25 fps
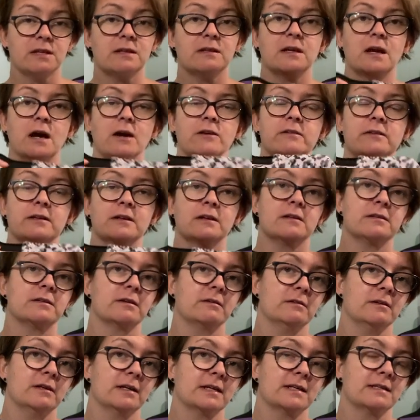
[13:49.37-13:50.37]
The only thing I don't
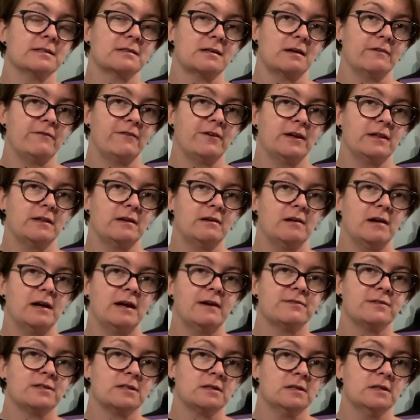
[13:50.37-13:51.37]
like is that fact that I have
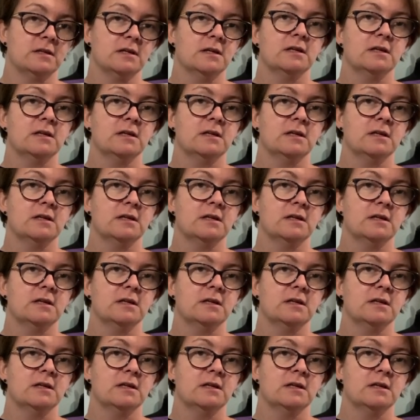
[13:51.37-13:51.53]
to